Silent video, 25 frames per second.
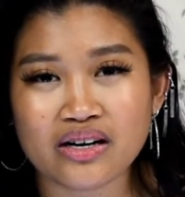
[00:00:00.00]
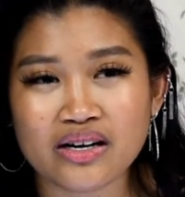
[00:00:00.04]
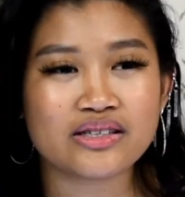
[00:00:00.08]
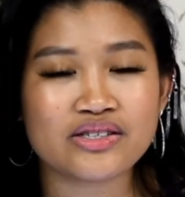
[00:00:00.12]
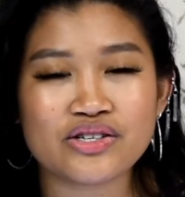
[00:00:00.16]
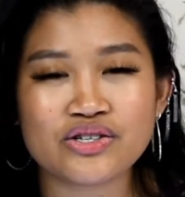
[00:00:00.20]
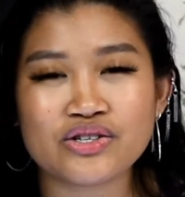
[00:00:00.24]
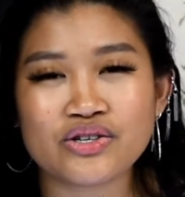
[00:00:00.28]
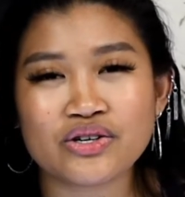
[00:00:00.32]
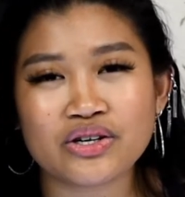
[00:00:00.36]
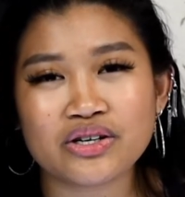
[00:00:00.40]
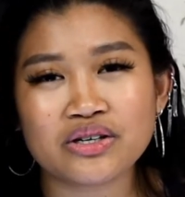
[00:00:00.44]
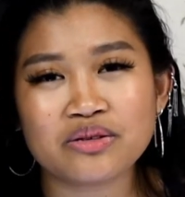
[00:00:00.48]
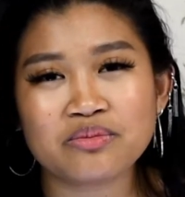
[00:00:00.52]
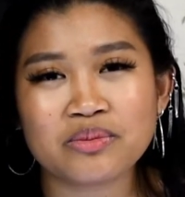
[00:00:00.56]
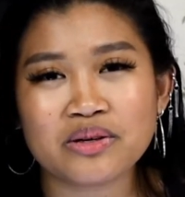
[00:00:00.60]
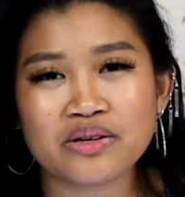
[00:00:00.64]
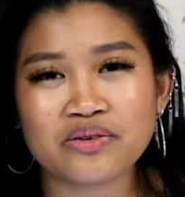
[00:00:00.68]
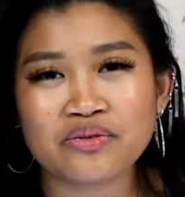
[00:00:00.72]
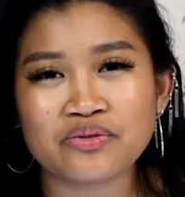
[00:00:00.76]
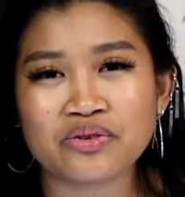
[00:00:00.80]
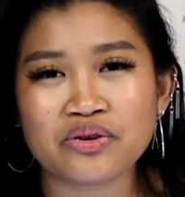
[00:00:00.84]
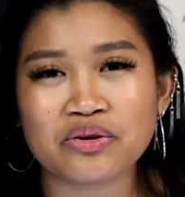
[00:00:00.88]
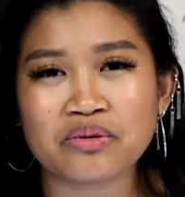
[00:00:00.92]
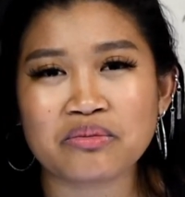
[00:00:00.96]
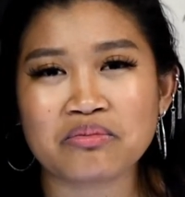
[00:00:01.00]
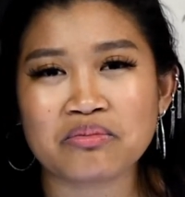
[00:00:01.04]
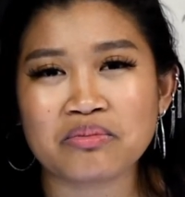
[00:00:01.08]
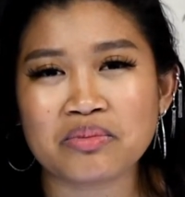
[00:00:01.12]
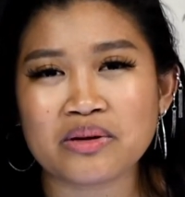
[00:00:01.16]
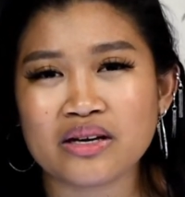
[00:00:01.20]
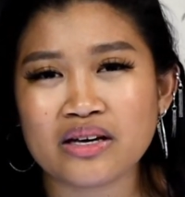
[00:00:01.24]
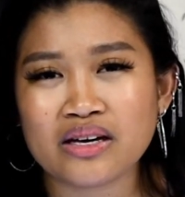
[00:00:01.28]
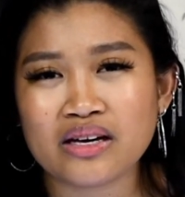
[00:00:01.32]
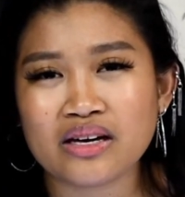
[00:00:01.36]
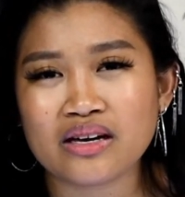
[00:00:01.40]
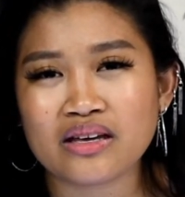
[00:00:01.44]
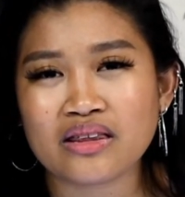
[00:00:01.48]
It deterred me from
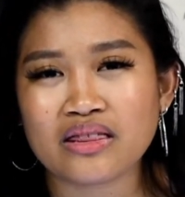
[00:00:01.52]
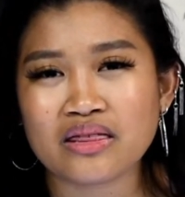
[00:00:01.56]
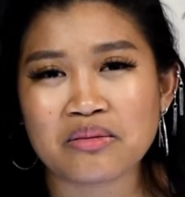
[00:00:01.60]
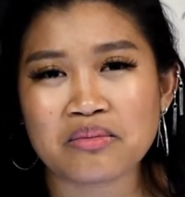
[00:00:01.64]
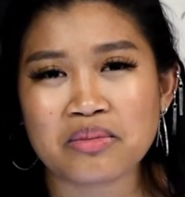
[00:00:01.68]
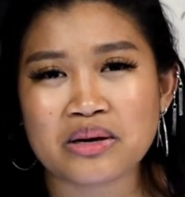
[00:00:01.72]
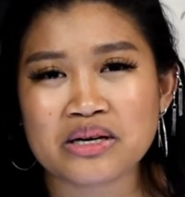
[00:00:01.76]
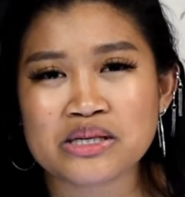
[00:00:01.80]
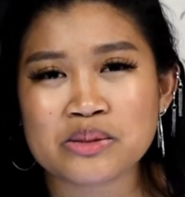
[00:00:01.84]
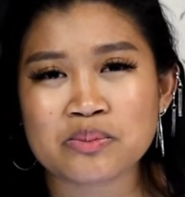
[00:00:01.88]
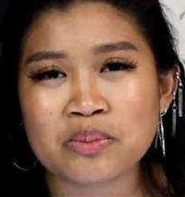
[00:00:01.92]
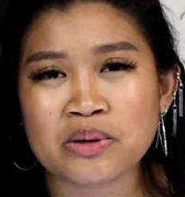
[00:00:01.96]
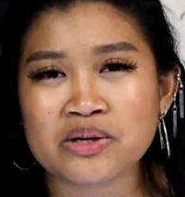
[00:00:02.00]
being the best